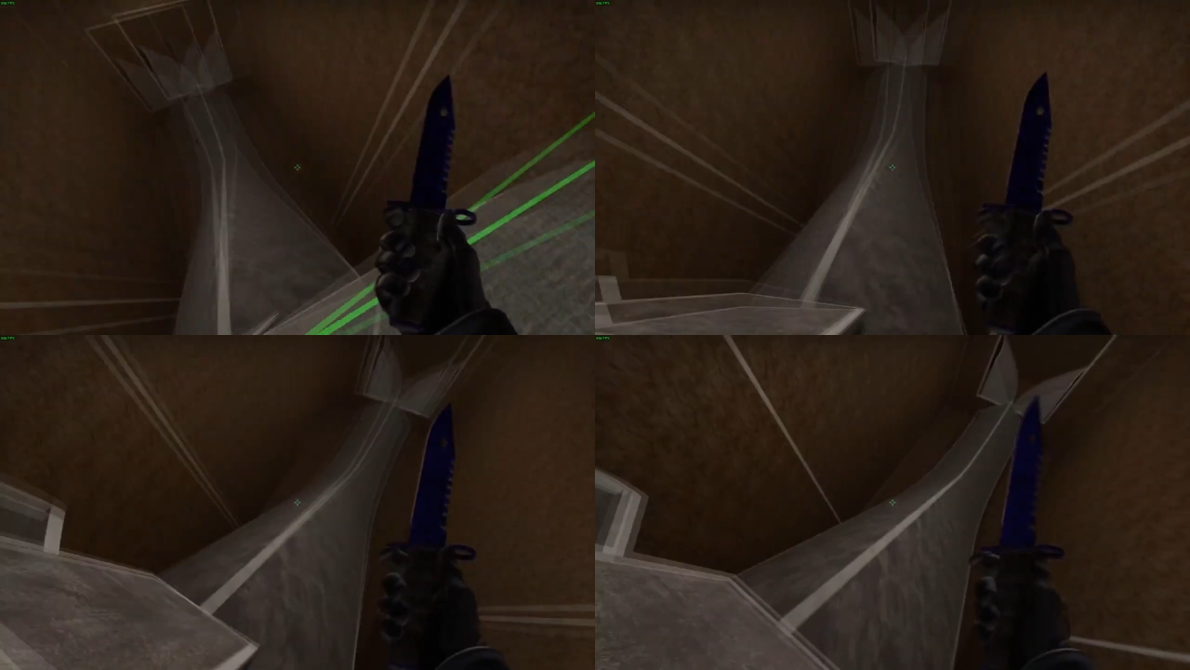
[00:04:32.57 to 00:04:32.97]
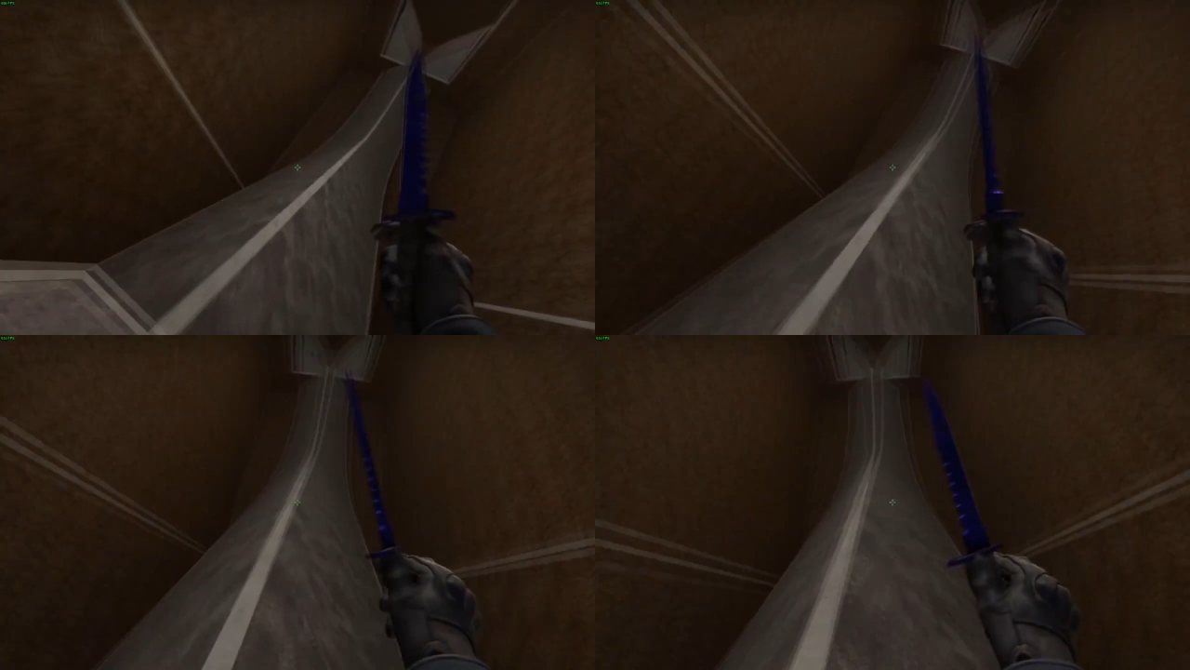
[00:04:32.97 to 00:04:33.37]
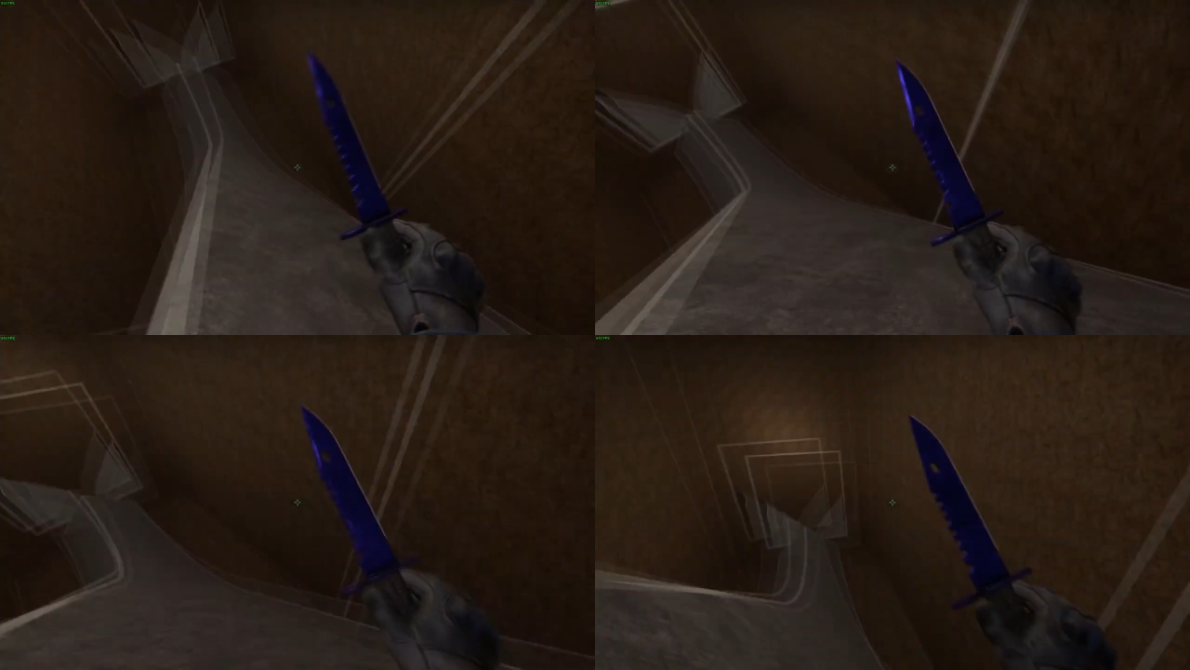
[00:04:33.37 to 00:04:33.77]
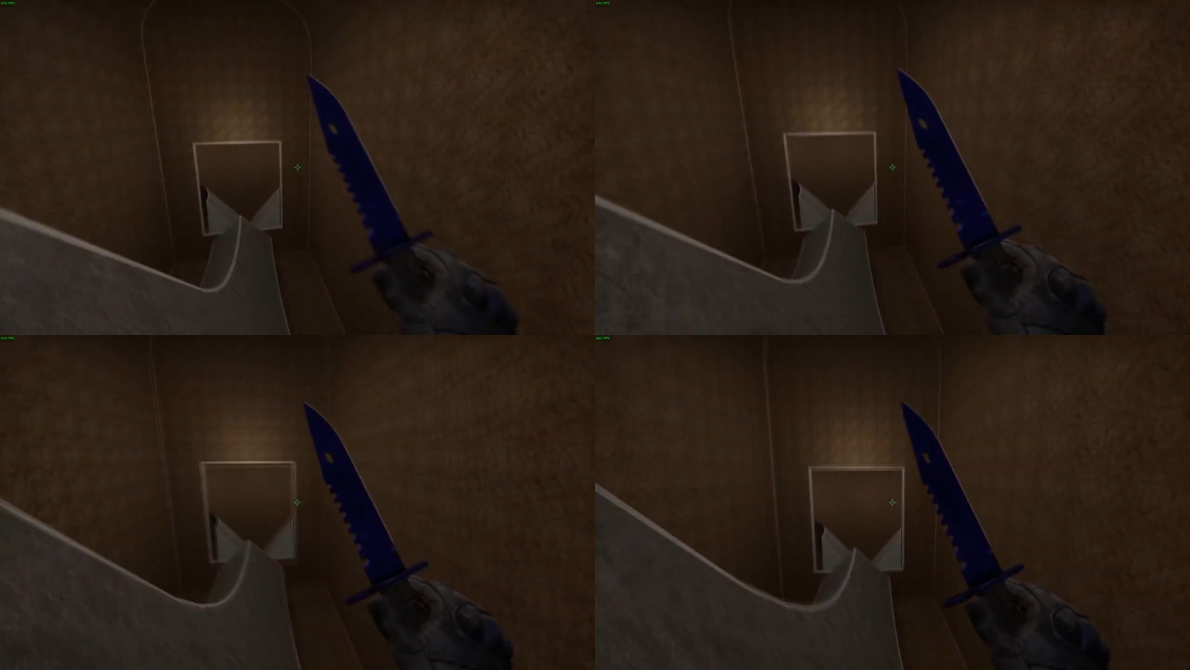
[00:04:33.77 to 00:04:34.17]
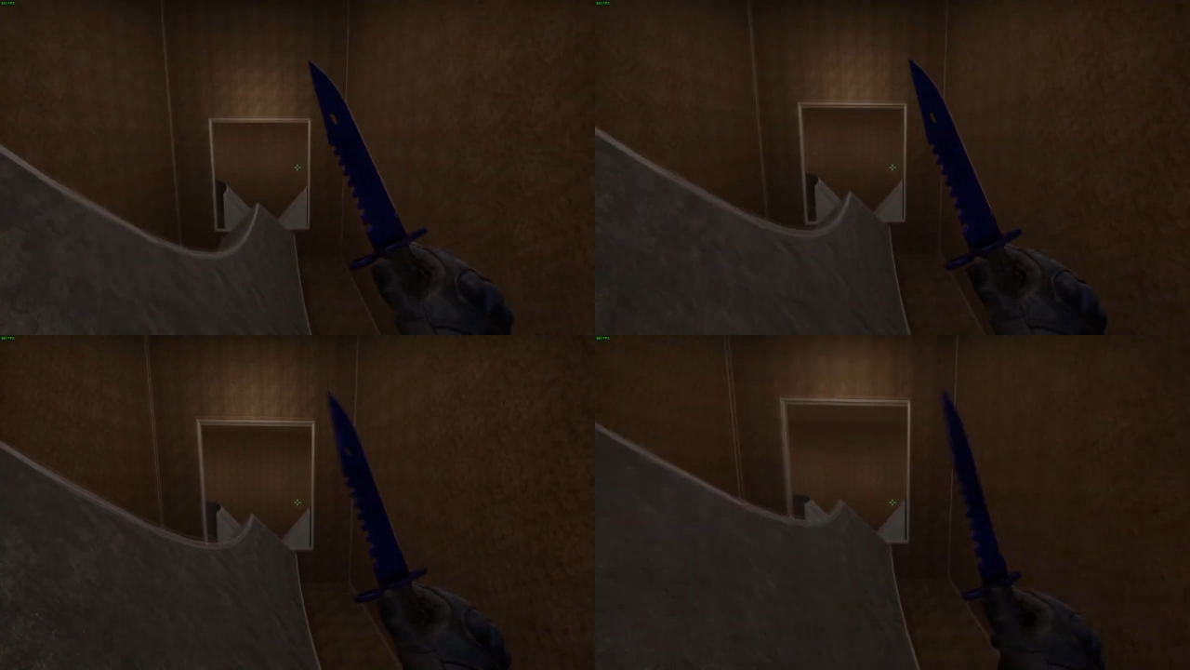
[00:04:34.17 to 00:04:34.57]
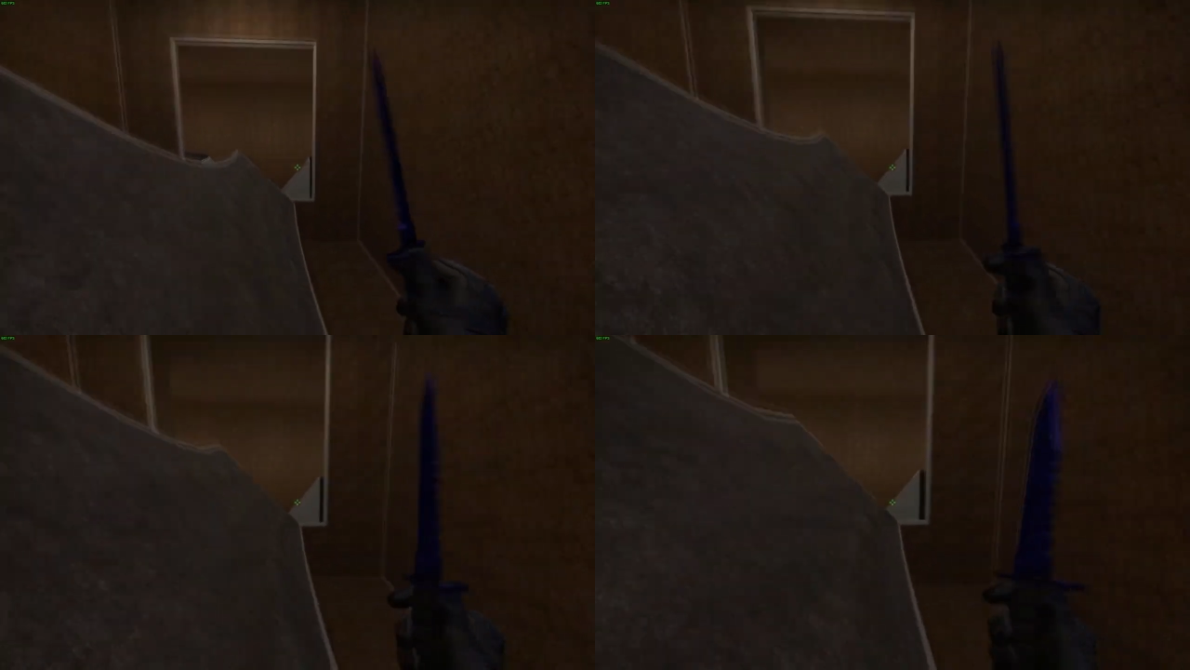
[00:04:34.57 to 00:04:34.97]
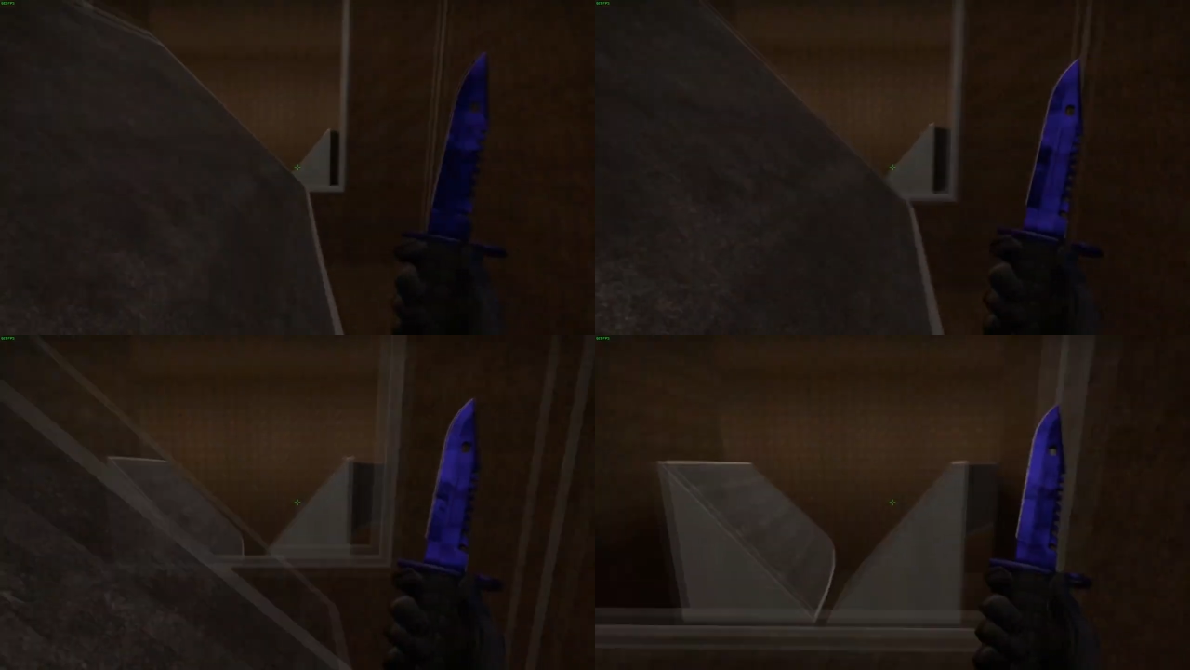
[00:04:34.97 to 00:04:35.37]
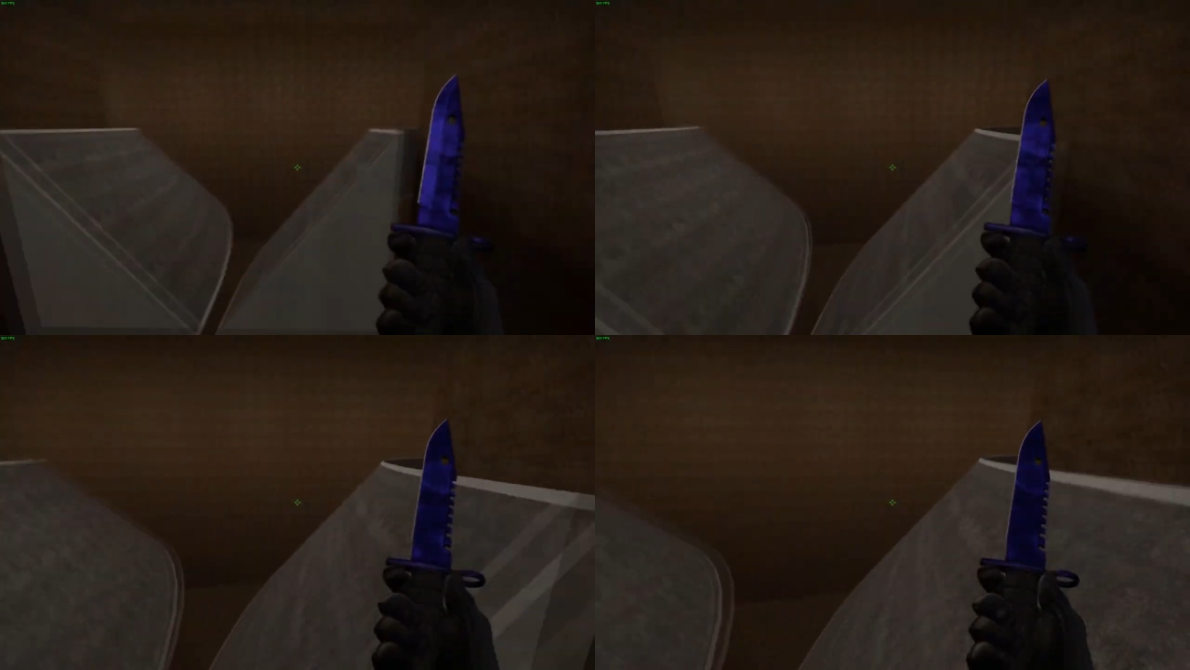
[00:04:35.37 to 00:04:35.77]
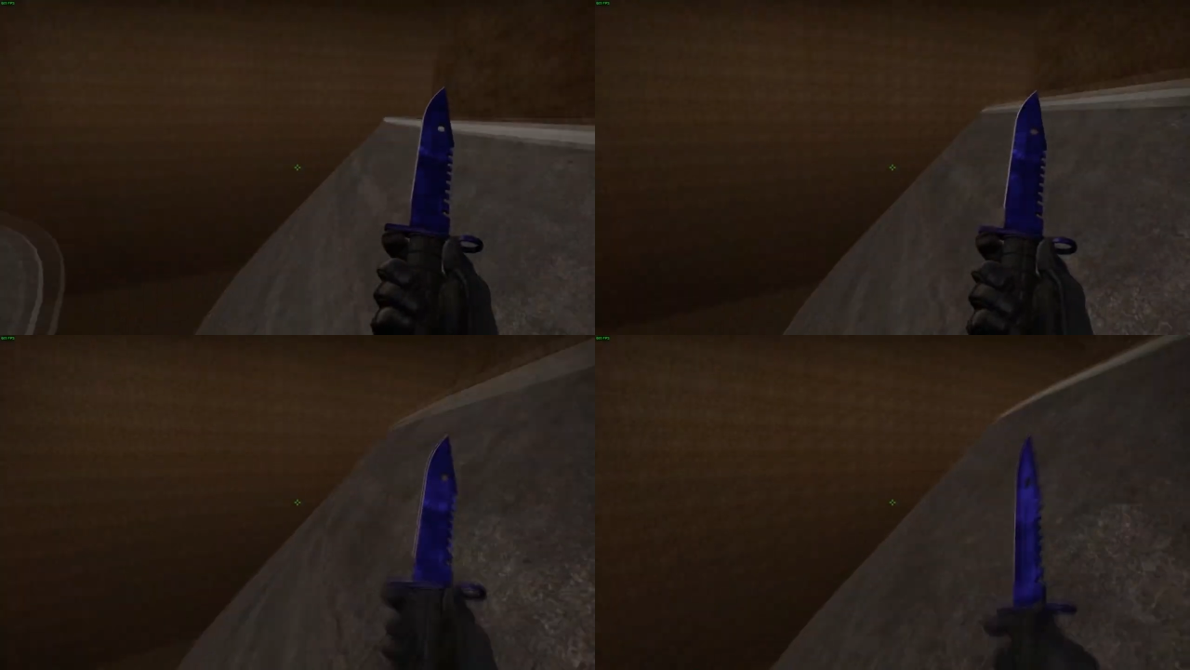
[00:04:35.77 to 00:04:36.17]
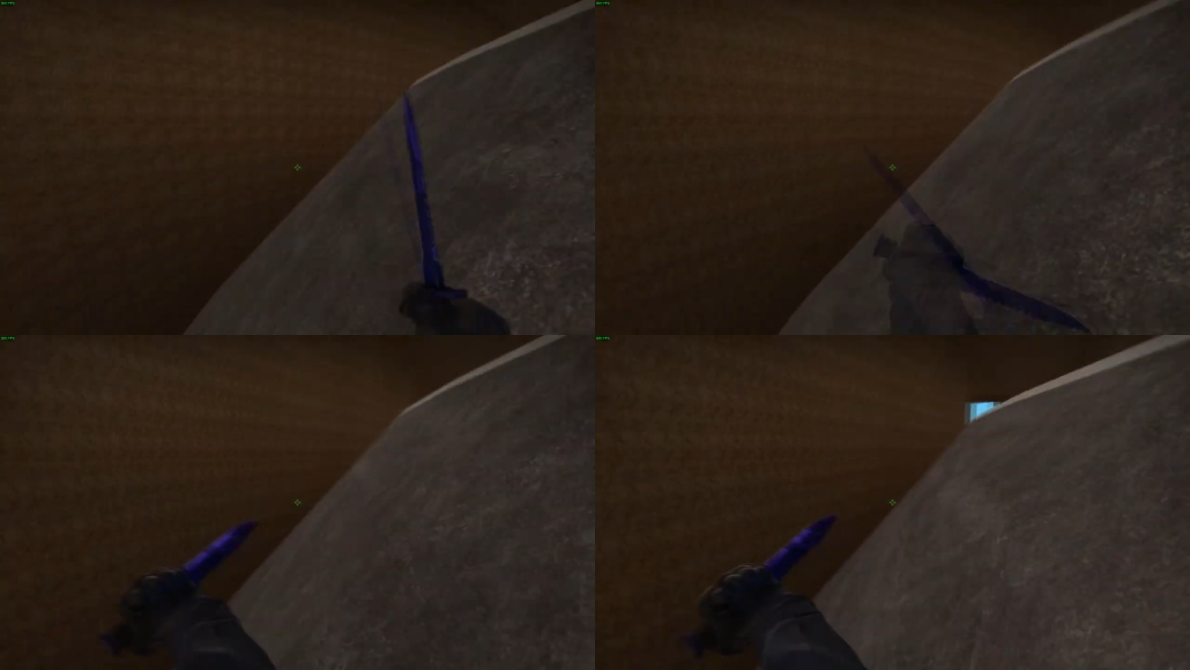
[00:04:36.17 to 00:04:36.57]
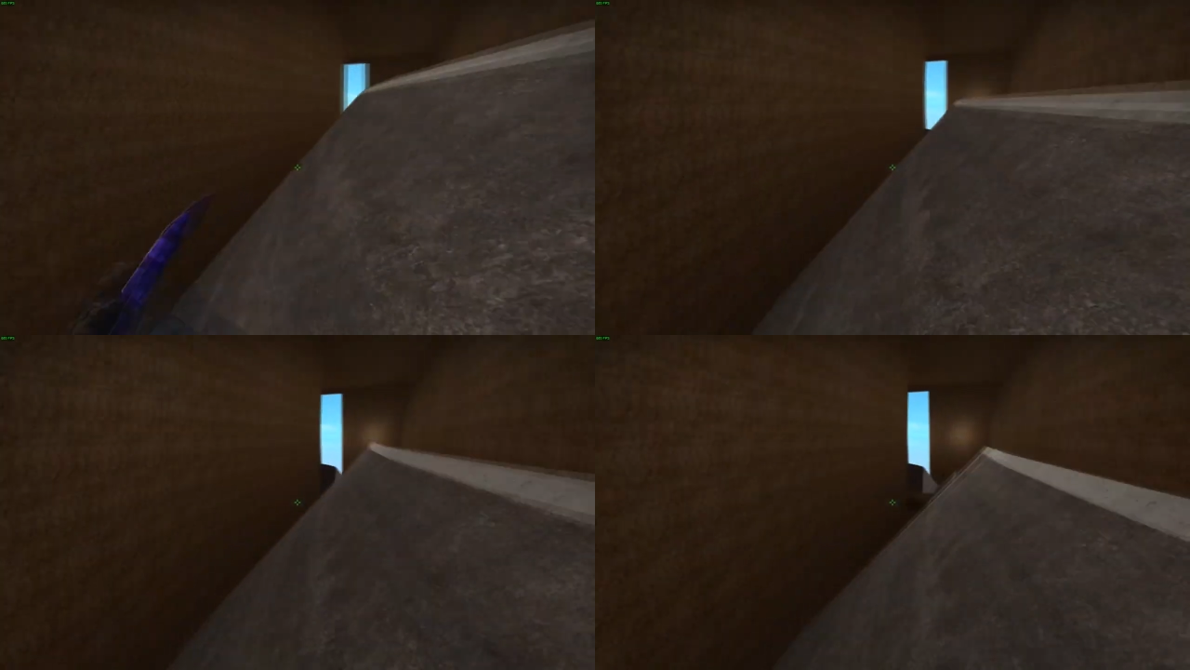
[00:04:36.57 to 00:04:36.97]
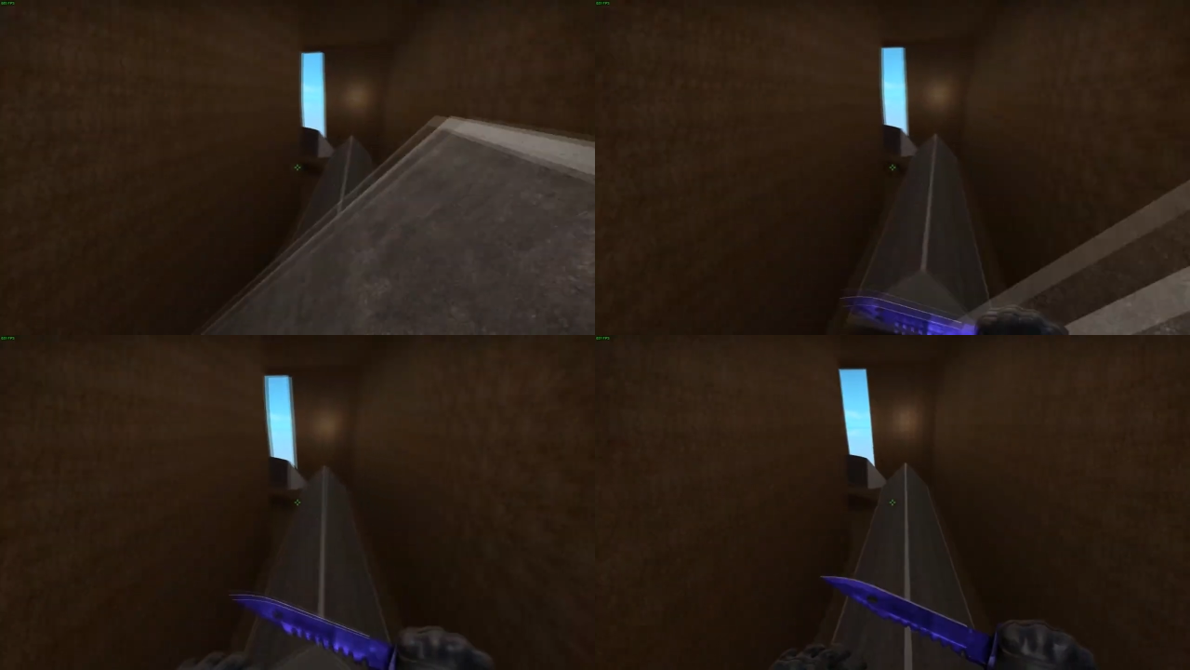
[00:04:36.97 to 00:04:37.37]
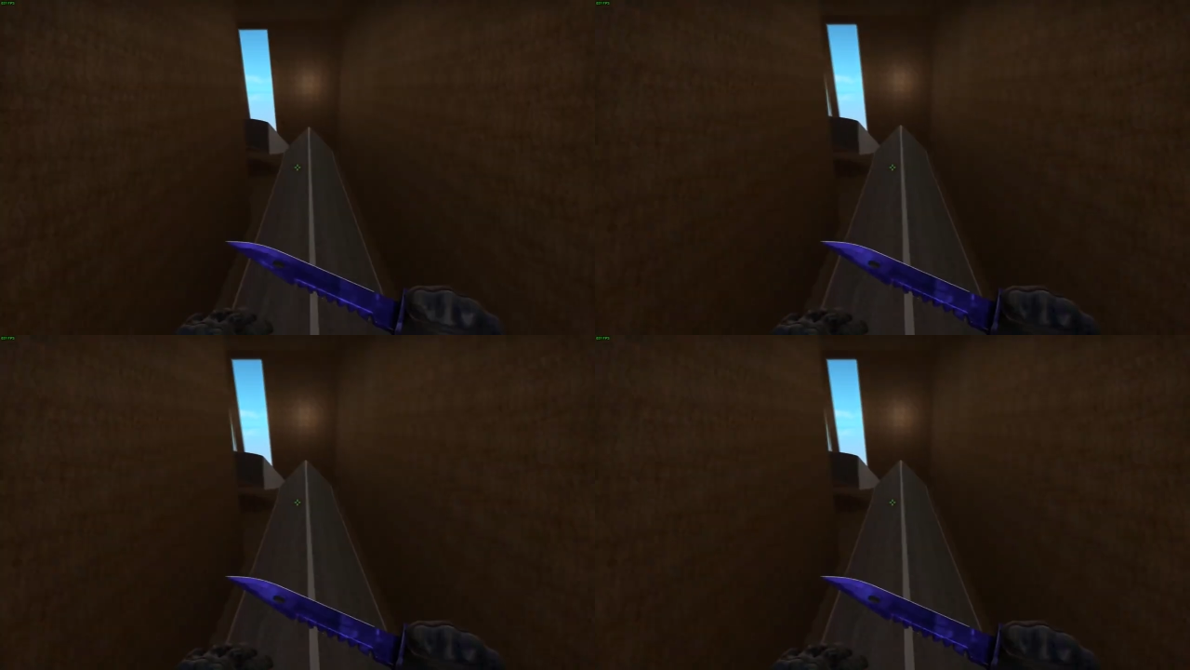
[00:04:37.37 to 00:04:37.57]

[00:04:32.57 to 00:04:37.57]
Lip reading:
(no speaker visible)